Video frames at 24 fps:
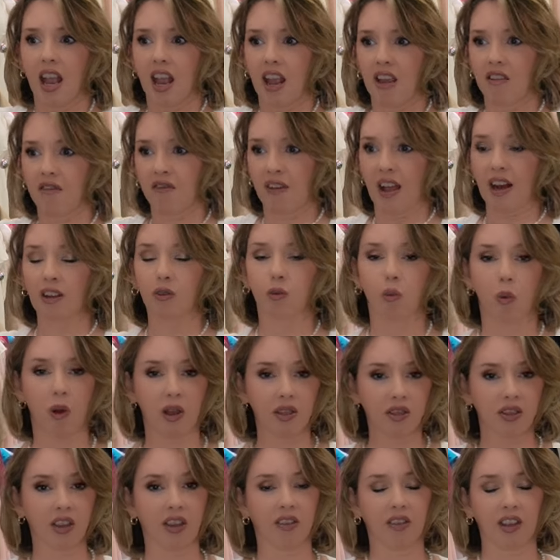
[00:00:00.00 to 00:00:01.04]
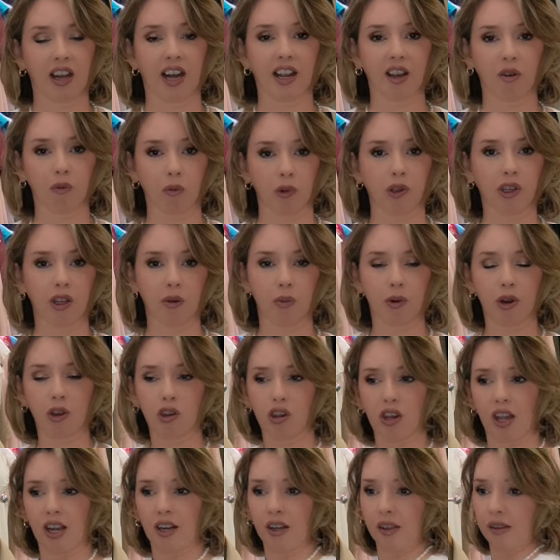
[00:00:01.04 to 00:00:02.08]
In fact, one thing that I can really
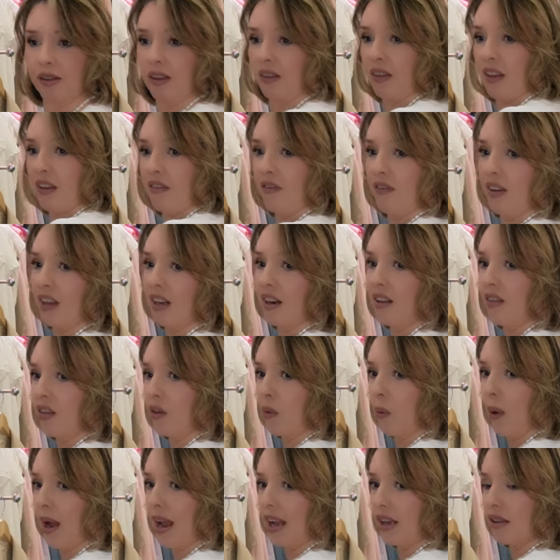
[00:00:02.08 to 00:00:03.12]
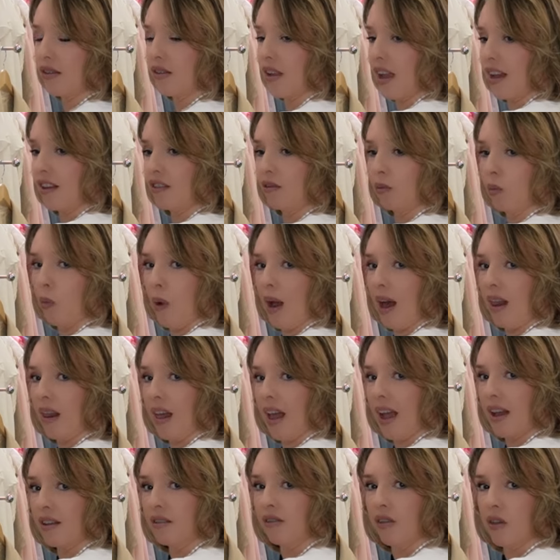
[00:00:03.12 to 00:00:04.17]
appreciate is that they fit in the waist as well
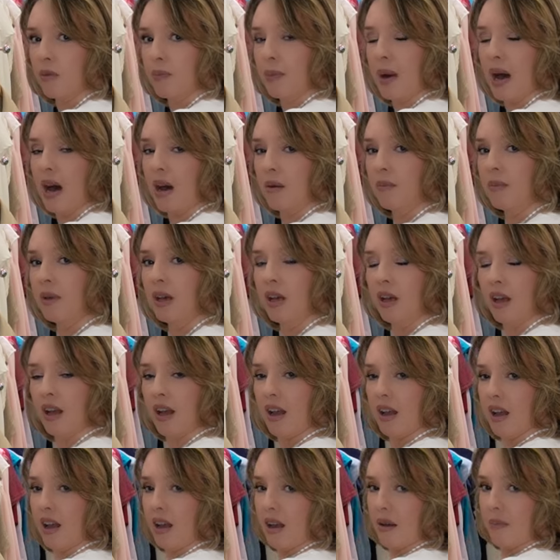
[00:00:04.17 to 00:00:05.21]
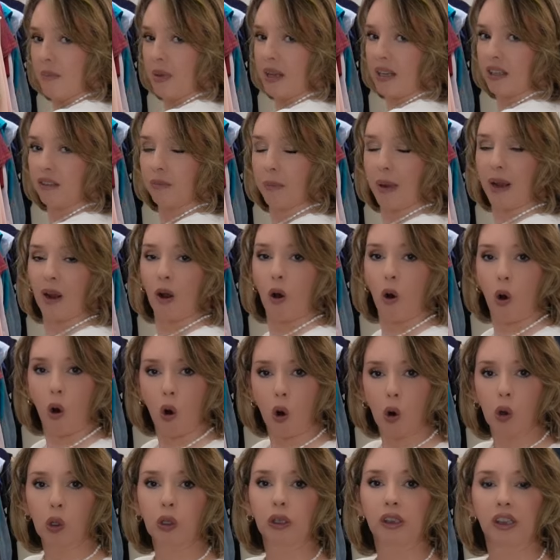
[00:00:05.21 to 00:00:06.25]
as the bum because my
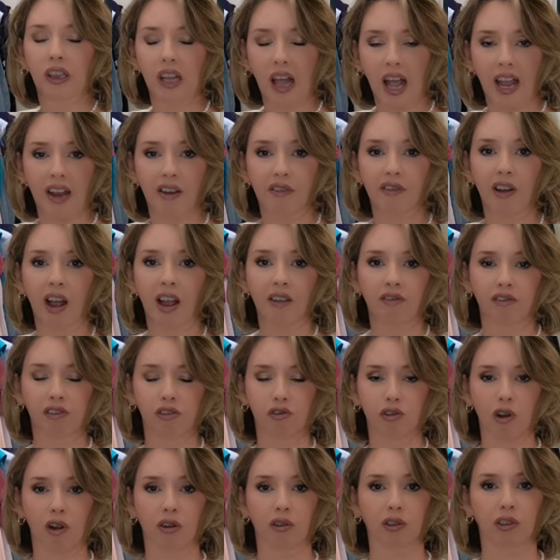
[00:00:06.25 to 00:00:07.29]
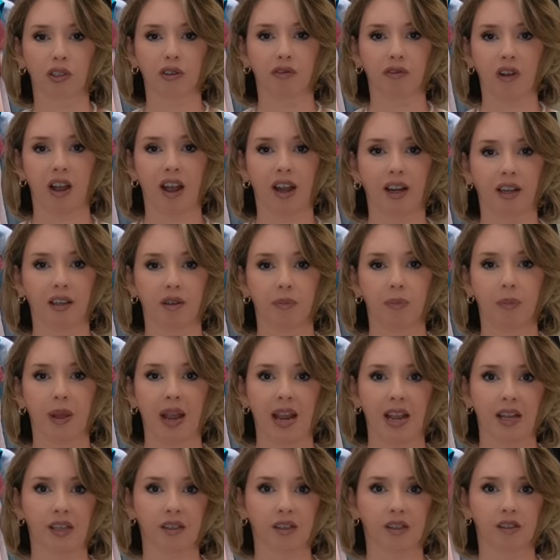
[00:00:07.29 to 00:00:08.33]
whole life I've struggled to find
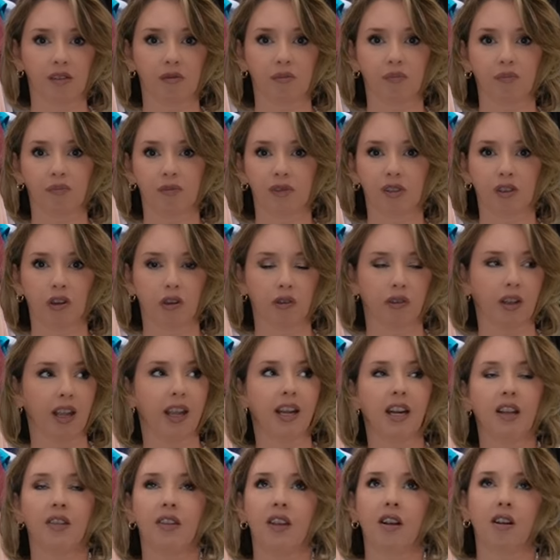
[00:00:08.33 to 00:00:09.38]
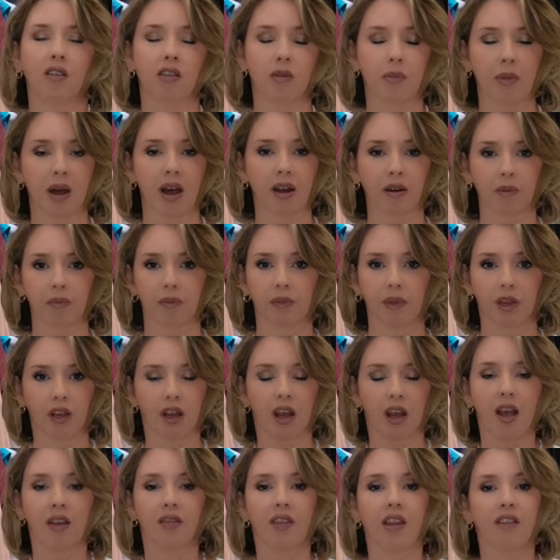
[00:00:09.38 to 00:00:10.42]
pants, skirt, anything on the bottom
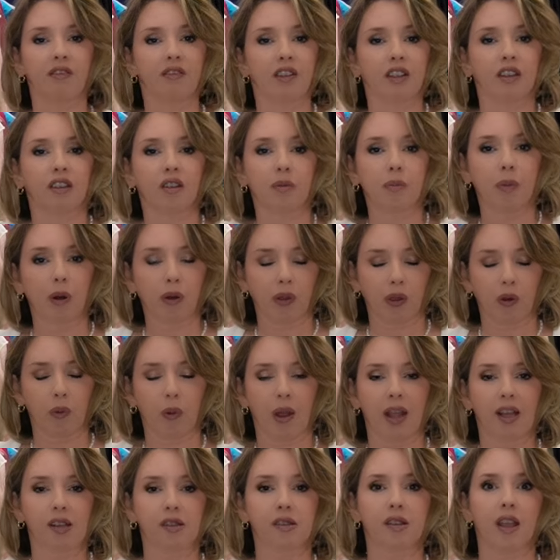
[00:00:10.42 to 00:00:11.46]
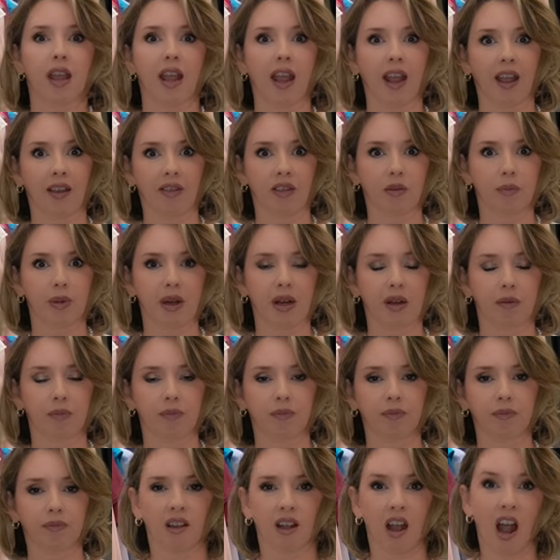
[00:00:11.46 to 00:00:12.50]
that fits in both the waist and the
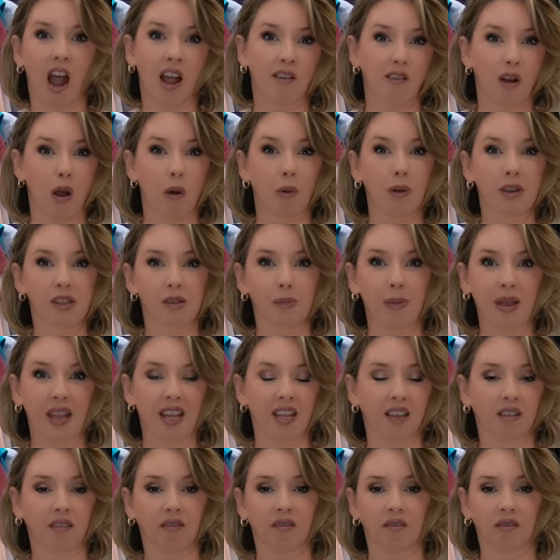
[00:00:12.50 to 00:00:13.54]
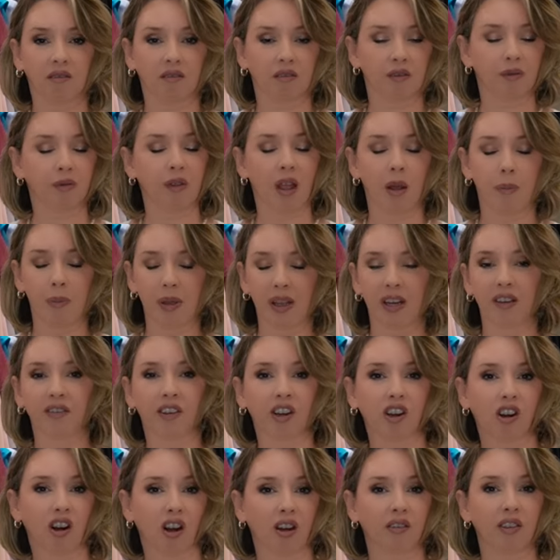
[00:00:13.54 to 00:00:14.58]
bum. I've always been a bit of a
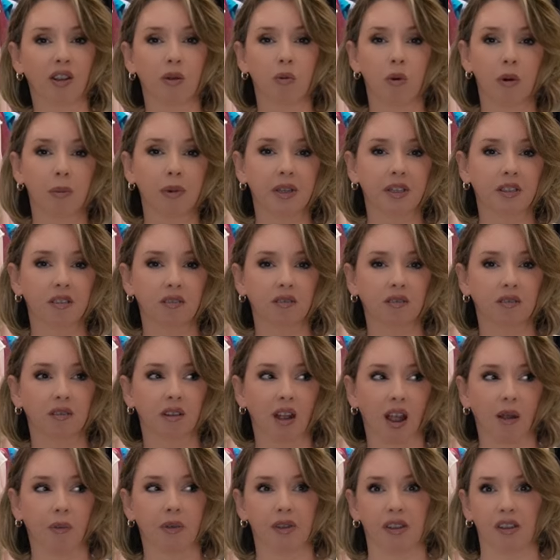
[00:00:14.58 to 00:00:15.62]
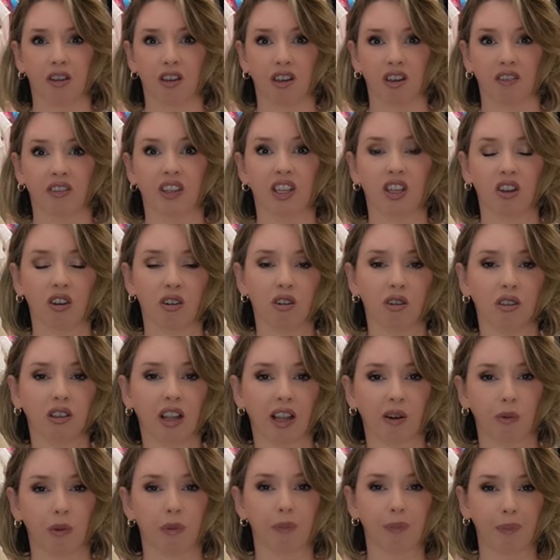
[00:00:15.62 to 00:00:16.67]
curvy woman. I was a curvy girl,
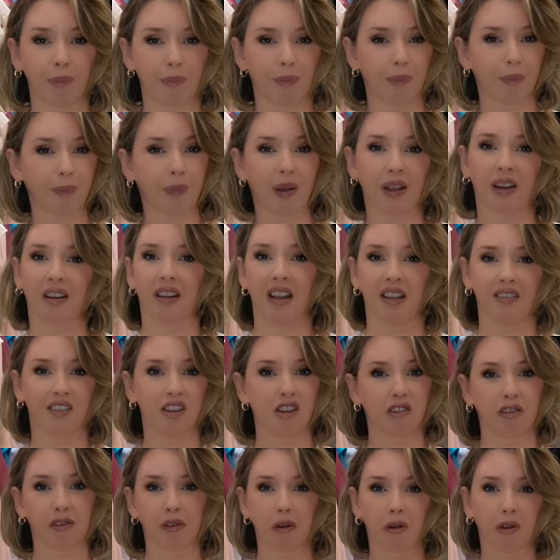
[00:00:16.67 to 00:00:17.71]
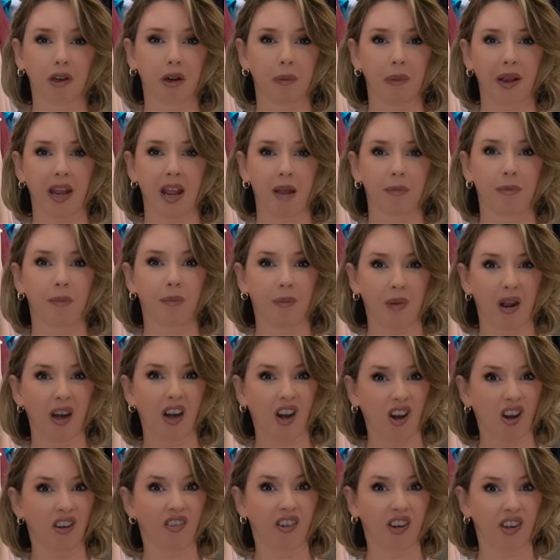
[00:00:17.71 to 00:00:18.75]
like about 11 years old, I became a
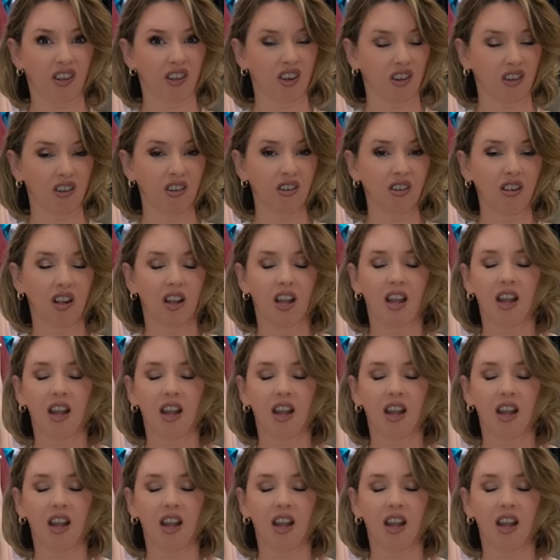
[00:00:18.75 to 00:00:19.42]
curvier girl.